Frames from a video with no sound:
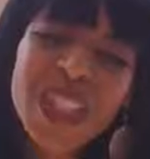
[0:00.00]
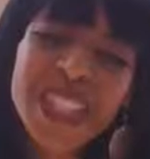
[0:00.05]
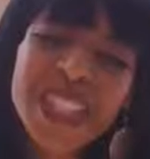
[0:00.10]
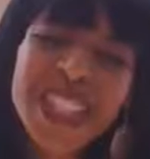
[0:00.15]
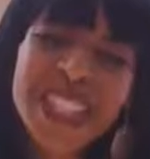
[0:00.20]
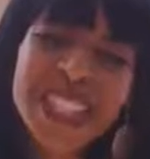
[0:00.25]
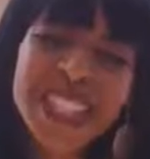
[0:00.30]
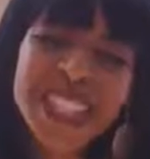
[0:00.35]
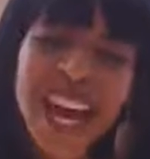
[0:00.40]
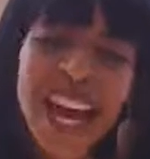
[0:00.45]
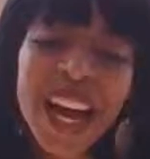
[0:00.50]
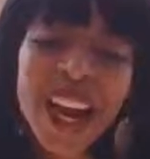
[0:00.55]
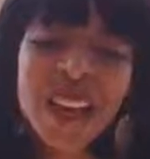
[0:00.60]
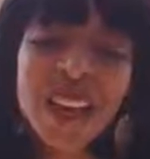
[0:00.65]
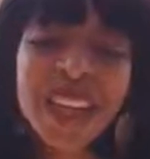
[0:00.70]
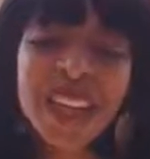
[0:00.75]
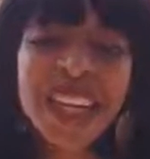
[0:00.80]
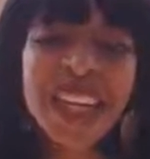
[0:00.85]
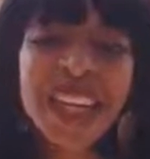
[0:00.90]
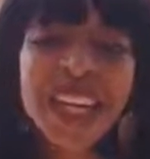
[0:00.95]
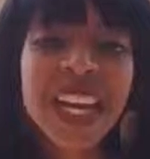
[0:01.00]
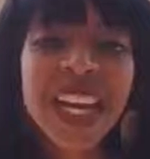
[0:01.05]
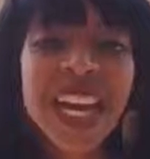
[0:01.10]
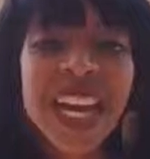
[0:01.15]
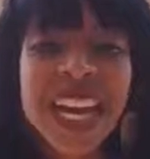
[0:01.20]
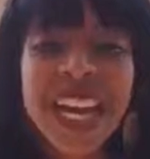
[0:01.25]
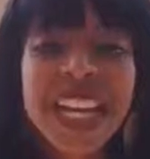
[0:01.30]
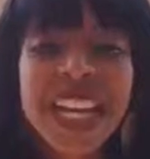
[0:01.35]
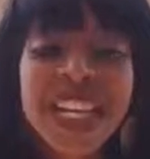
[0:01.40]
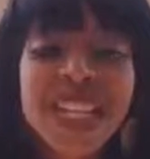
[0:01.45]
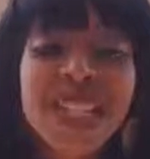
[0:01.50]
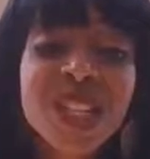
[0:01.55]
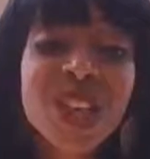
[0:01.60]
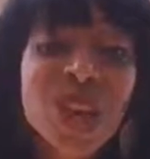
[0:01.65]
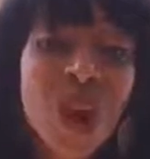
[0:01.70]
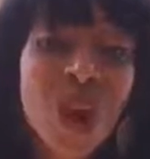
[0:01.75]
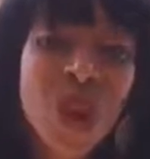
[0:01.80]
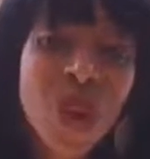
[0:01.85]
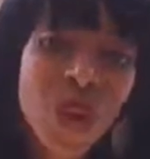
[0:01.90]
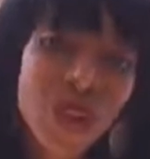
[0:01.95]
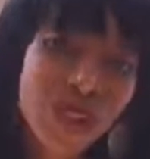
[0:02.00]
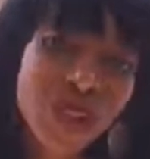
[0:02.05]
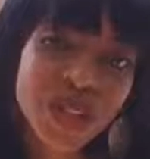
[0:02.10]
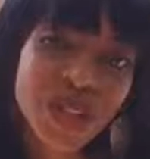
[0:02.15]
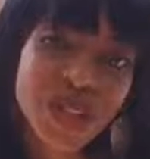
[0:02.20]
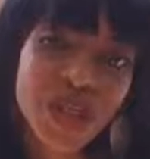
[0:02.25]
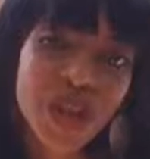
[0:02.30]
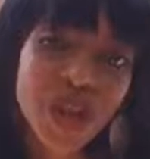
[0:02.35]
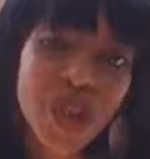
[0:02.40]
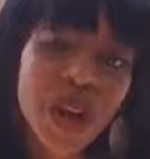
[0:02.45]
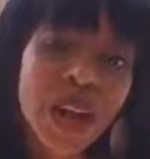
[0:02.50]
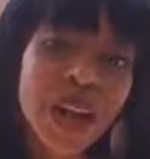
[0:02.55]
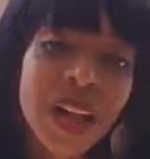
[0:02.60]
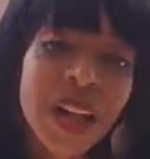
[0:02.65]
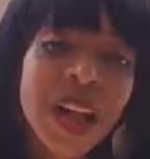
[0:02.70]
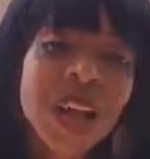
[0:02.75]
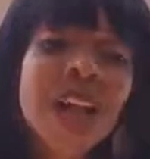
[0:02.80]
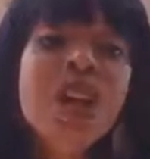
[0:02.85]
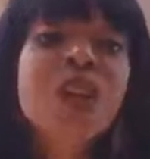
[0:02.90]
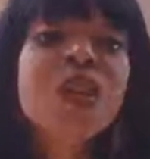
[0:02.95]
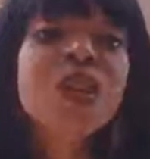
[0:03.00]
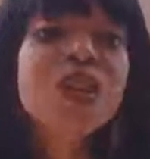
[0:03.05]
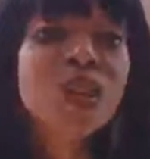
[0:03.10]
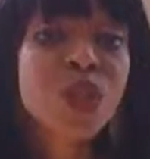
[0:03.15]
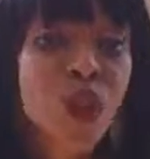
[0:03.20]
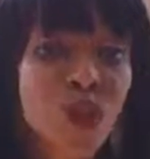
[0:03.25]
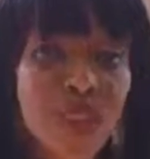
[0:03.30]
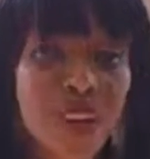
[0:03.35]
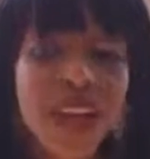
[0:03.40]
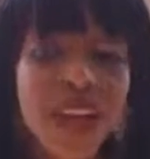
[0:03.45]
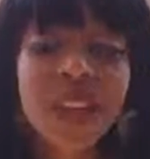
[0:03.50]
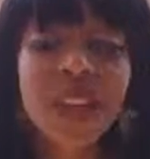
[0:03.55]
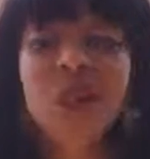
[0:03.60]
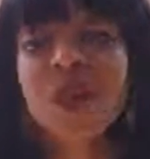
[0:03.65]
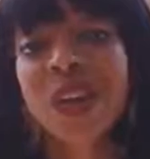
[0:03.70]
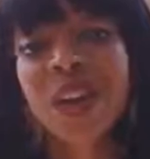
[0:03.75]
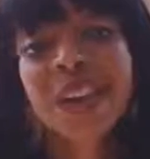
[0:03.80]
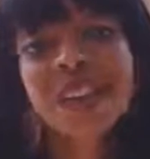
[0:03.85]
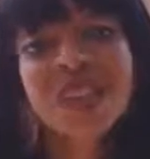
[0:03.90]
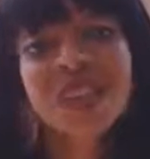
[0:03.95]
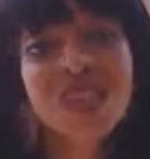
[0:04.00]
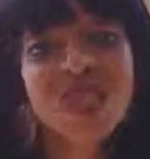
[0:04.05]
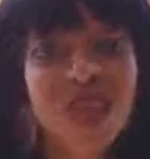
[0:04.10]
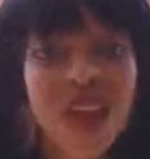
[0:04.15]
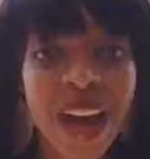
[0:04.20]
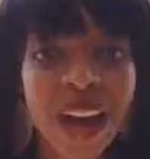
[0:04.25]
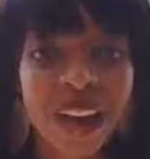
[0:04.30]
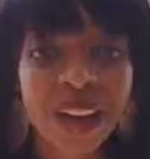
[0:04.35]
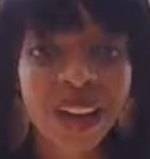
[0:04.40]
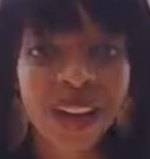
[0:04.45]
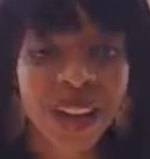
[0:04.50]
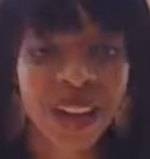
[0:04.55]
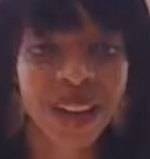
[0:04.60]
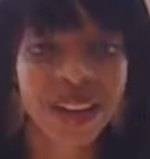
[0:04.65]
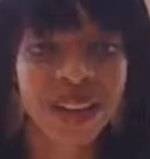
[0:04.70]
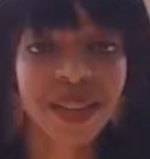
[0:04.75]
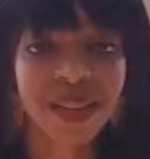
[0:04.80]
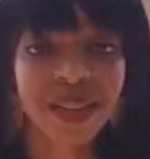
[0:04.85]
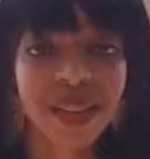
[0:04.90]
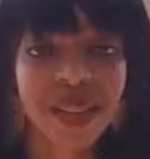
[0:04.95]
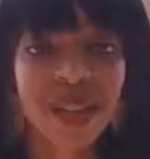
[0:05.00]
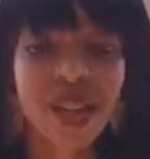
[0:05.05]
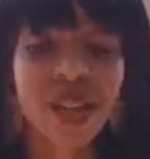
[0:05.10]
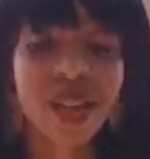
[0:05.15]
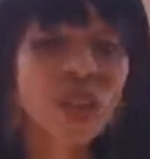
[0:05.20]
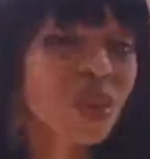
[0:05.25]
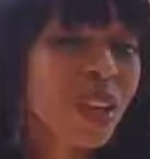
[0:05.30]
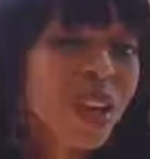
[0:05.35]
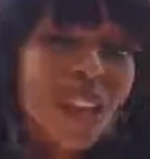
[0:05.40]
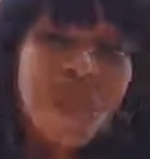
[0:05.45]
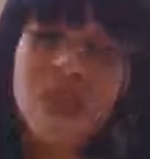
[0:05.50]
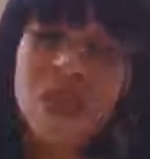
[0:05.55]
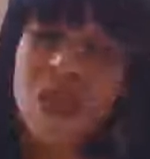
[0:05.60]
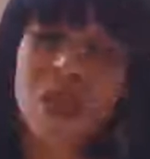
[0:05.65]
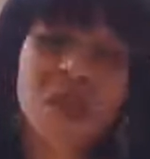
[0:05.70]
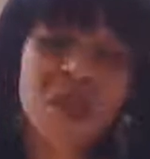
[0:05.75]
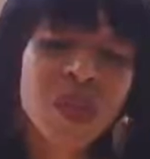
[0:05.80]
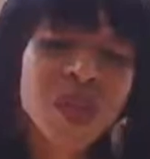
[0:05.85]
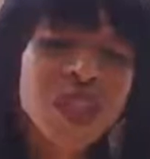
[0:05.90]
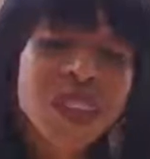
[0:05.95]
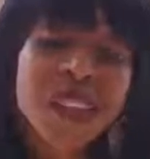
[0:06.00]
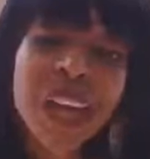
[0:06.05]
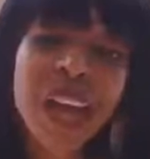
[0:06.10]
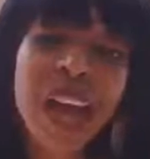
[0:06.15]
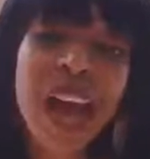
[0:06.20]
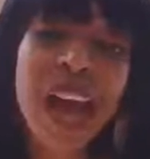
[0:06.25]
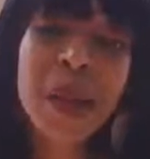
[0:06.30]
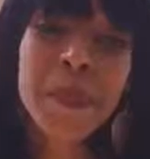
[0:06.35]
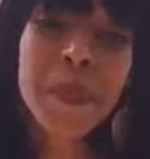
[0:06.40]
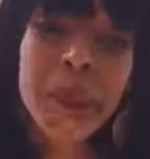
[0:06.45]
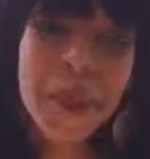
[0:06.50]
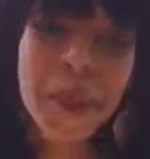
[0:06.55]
this entire thing isn't going so well, so that you can strategize. So that even if you say, I'm